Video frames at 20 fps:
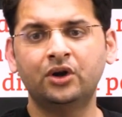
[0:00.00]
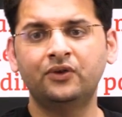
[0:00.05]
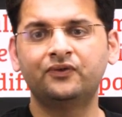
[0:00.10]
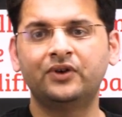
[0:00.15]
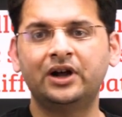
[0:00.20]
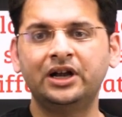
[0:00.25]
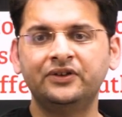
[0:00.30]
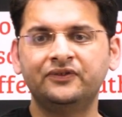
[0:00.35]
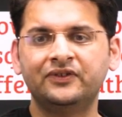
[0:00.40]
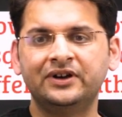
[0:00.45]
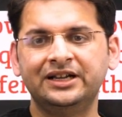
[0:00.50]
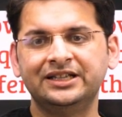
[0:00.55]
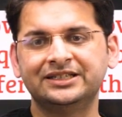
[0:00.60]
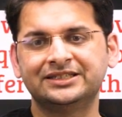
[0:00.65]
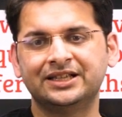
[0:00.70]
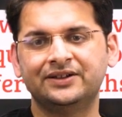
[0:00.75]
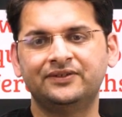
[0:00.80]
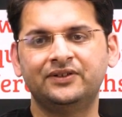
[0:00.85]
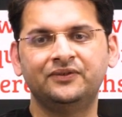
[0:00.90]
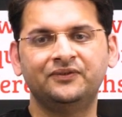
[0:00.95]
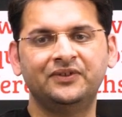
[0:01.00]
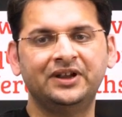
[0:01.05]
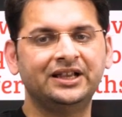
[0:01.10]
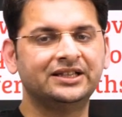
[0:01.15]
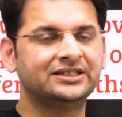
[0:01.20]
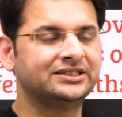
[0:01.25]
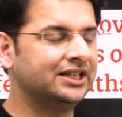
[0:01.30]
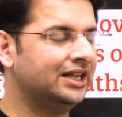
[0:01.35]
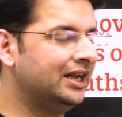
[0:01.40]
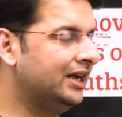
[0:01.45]
of 127
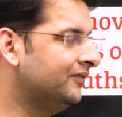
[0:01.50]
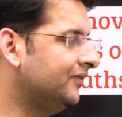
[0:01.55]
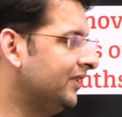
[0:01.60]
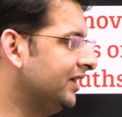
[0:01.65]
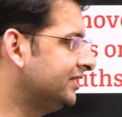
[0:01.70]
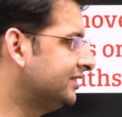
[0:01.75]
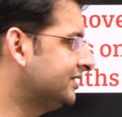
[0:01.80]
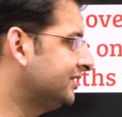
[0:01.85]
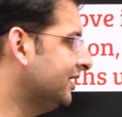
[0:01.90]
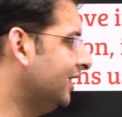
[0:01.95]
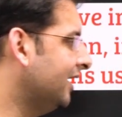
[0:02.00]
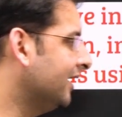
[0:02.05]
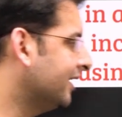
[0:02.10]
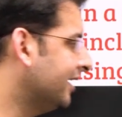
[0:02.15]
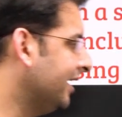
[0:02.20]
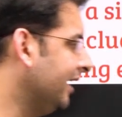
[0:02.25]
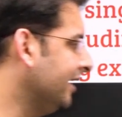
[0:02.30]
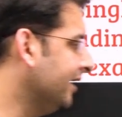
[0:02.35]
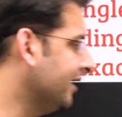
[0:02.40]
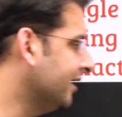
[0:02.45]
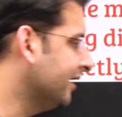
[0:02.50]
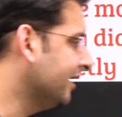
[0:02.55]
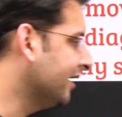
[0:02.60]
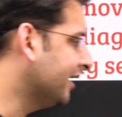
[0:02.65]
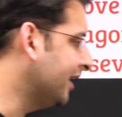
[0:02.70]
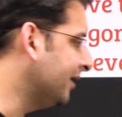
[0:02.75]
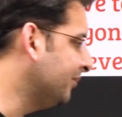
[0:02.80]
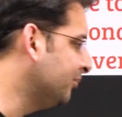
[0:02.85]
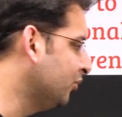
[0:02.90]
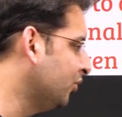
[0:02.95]
ways in which a king
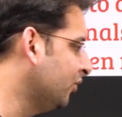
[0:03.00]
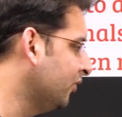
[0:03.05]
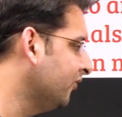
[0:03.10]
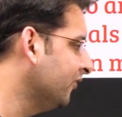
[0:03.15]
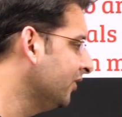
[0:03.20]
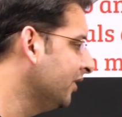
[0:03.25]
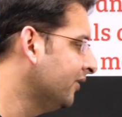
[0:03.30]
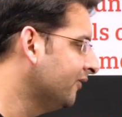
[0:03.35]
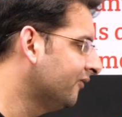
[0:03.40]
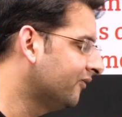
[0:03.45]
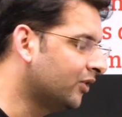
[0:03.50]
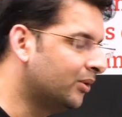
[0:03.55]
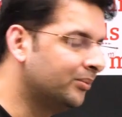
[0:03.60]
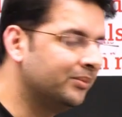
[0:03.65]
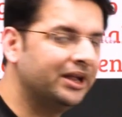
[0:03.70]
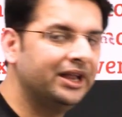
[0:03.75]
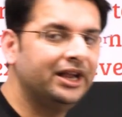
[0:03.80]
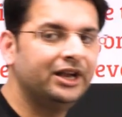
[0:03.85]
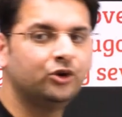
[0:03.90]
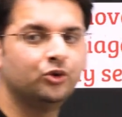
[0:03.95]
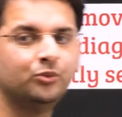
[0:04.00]
can move from A